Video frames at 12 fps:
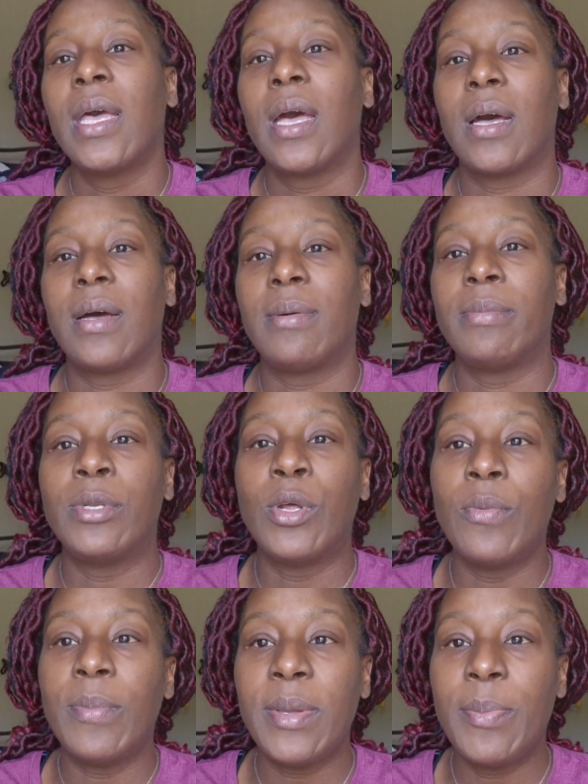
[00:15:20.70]

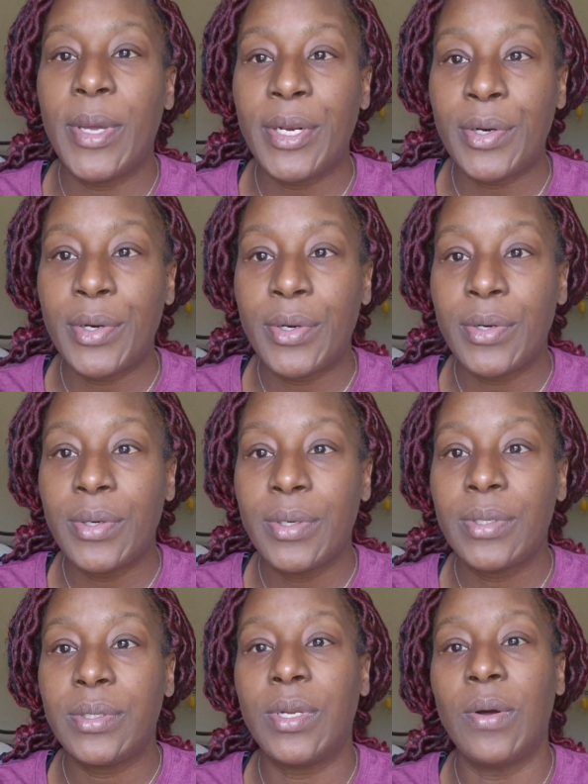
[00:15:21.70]
Don't be bitter.
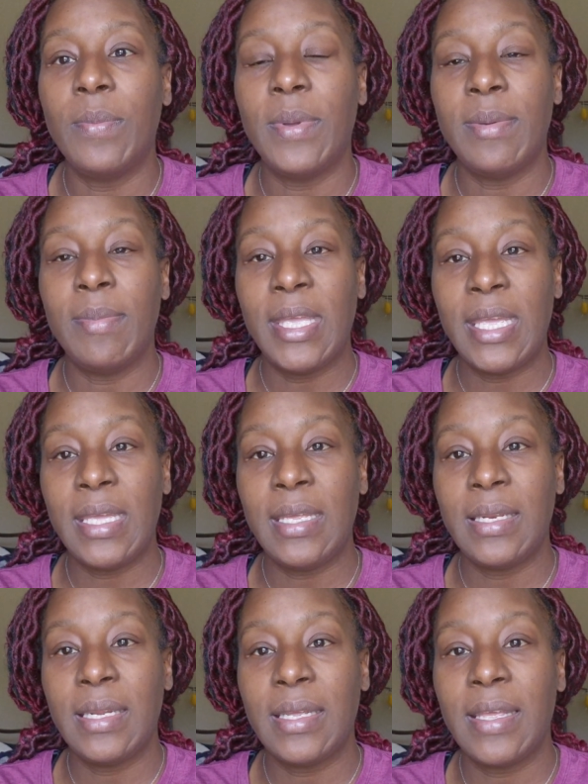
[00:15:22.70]
Don't be
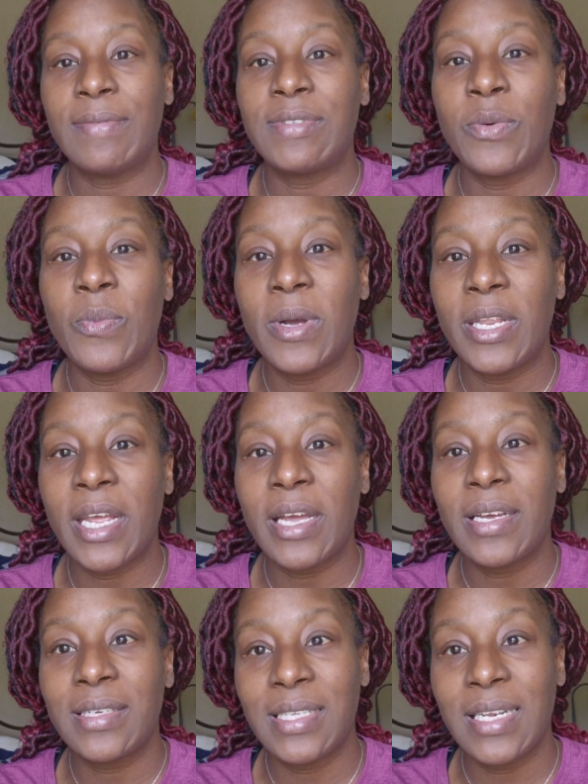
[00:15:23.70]
mean. Give someone a
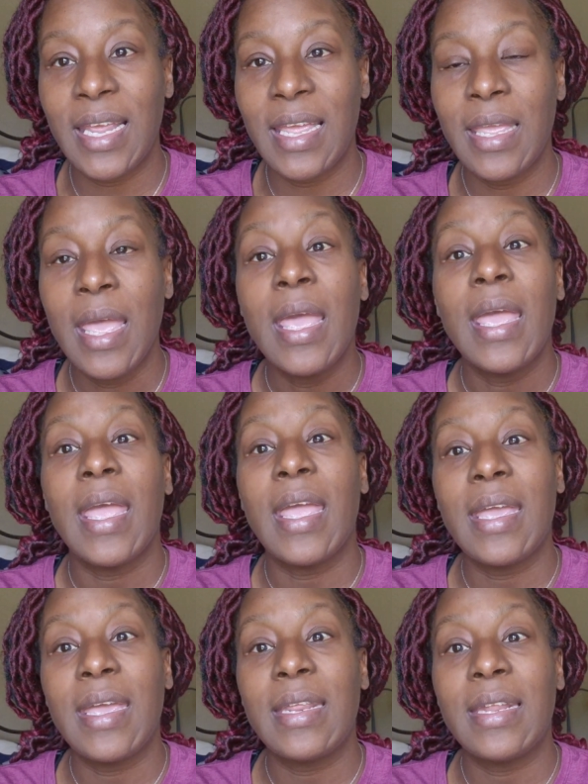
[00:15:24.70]
hug today.
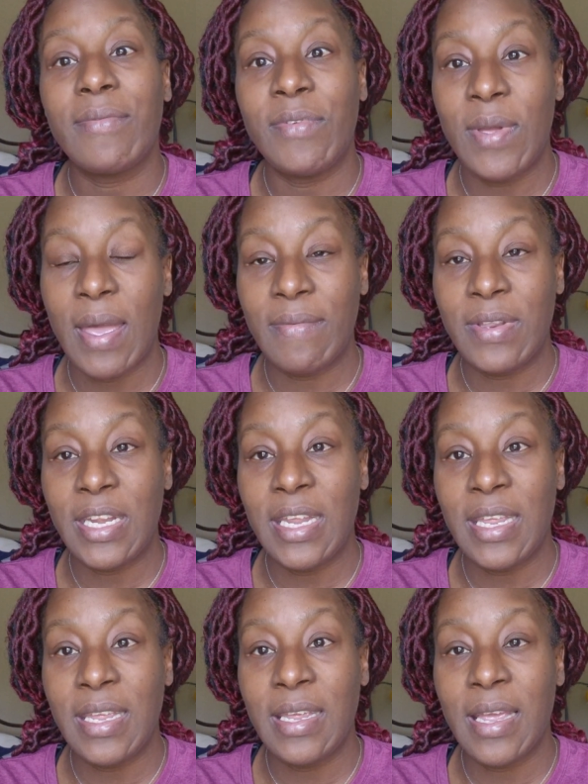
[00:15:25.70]
And if you have
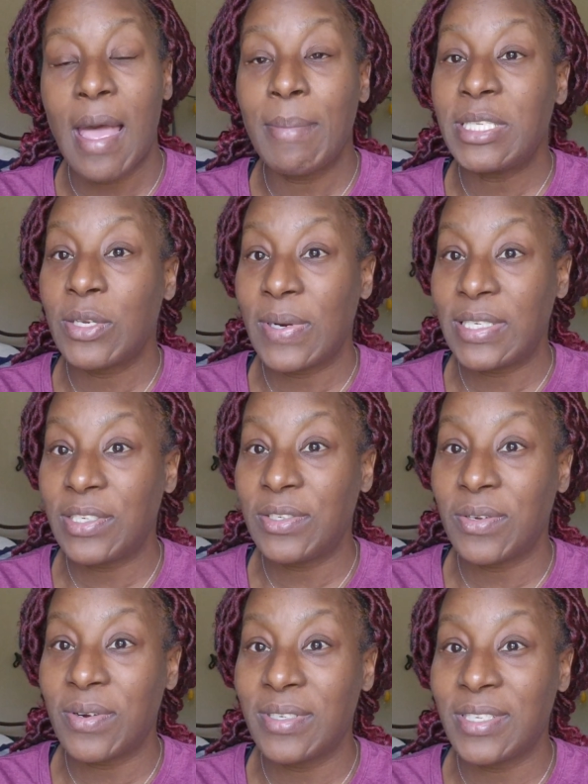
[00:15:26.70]
any comments, questions,
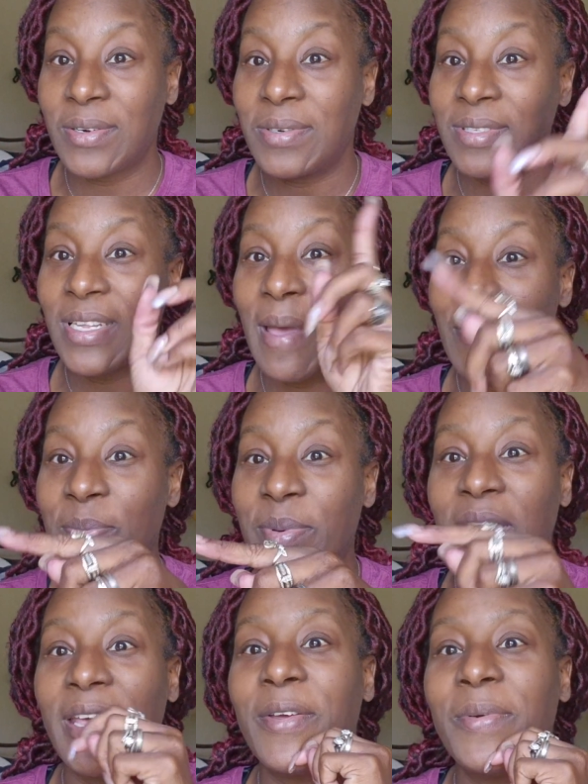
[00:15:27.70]
or concerns, comment
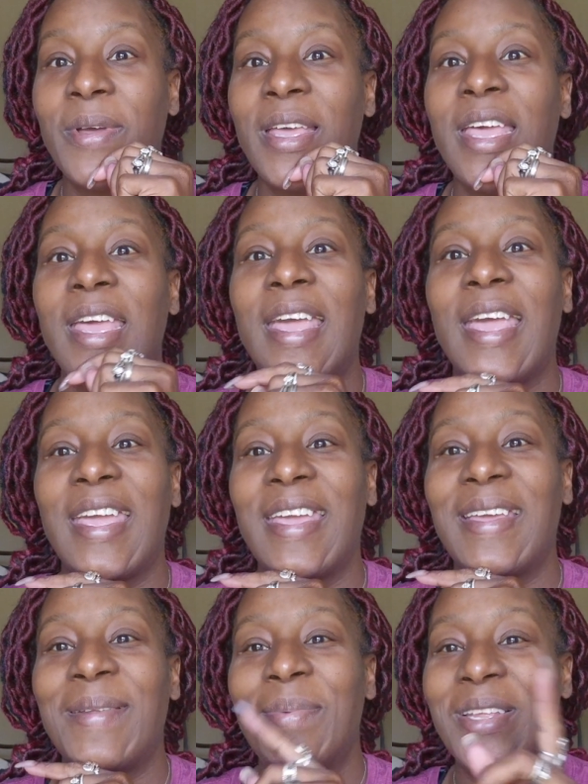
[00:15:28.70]
below.
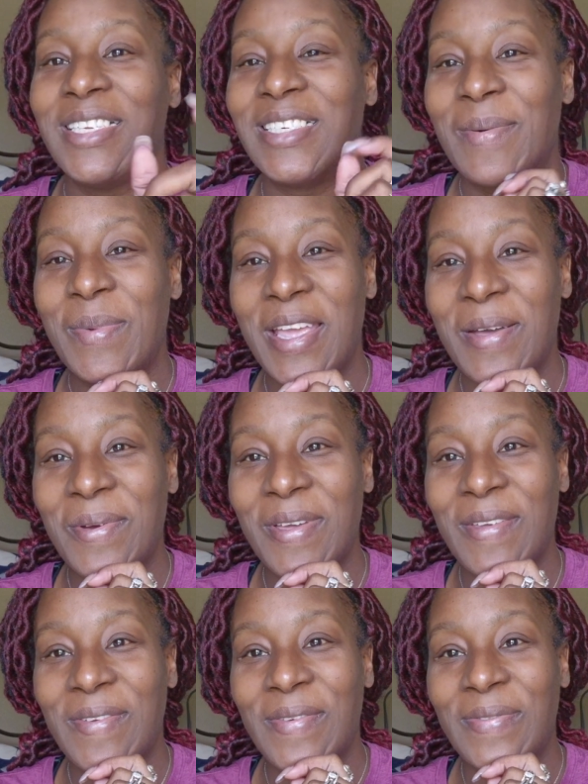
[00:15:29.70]
And please share me out
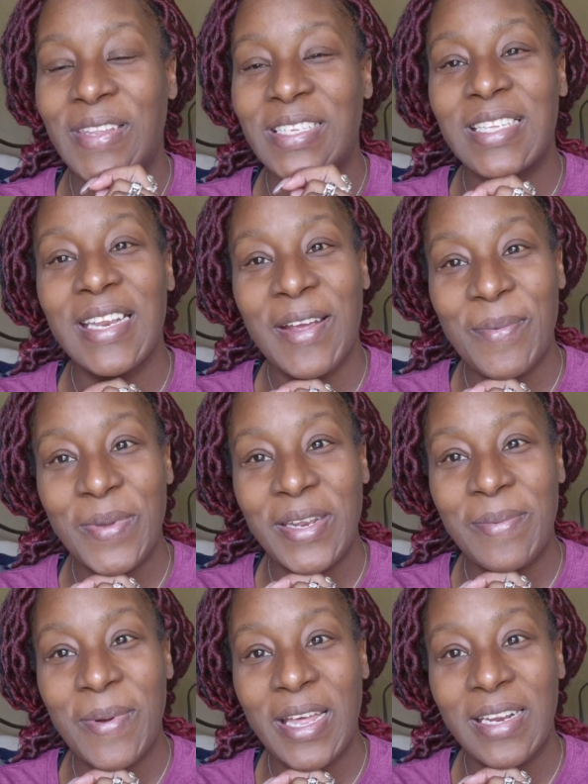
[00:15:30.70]
if this can help
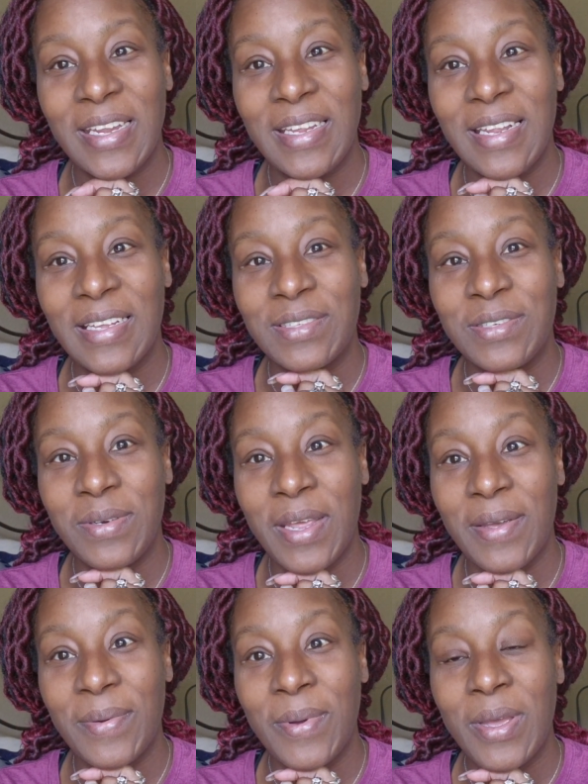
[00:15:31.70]
anybody that you
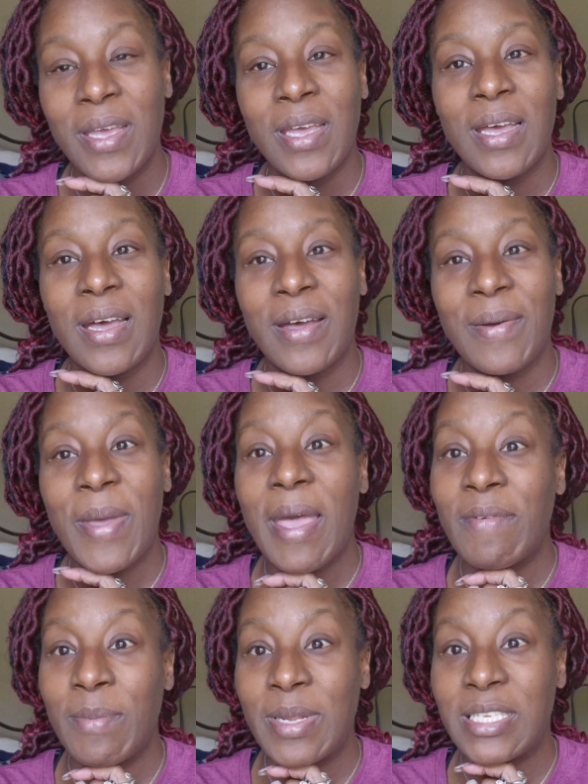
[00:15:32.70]
know.
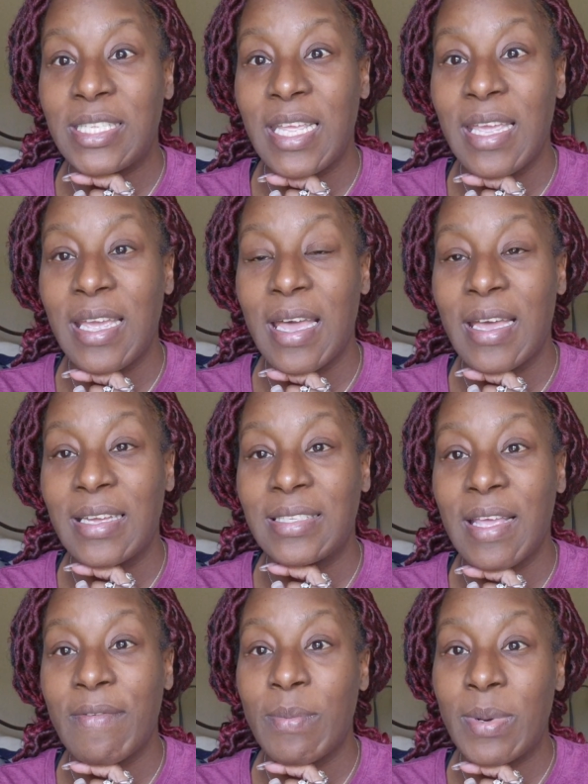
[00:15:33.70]
Have a blessed day, guys.
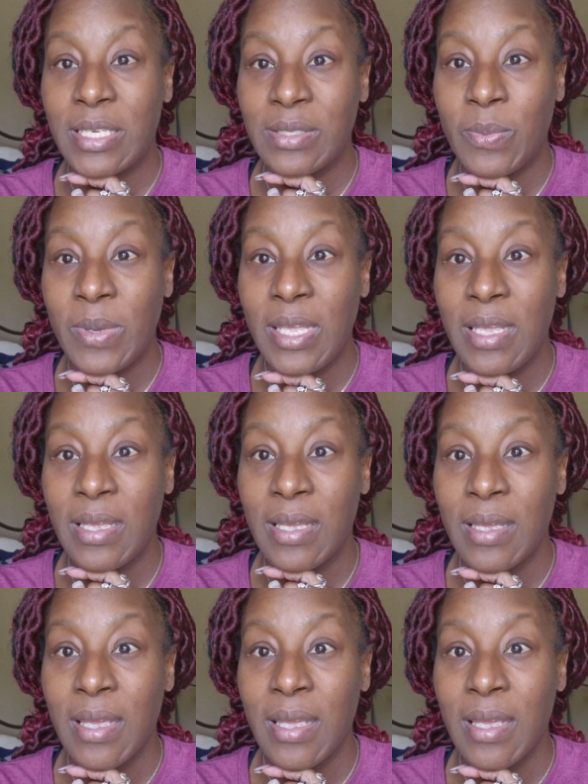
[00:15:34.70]
Have a blessed week.